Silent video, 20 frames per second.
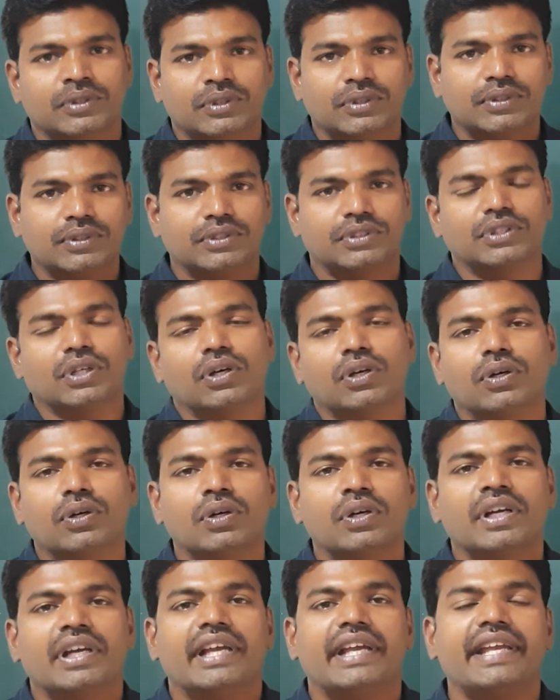So
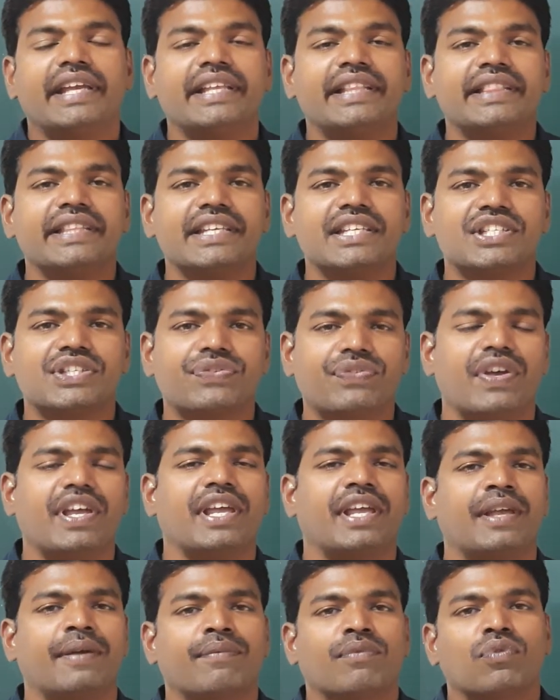in this
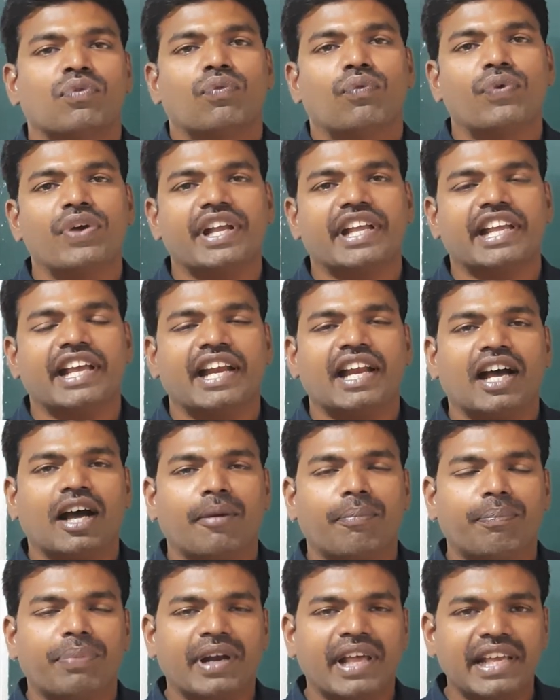way we can
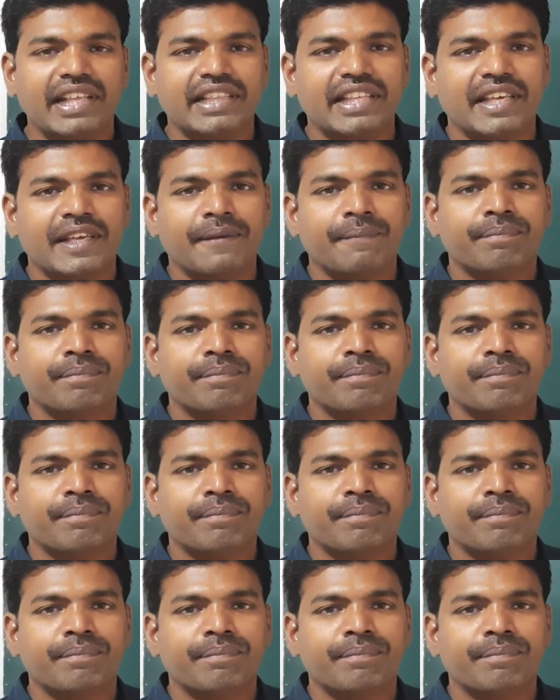apply the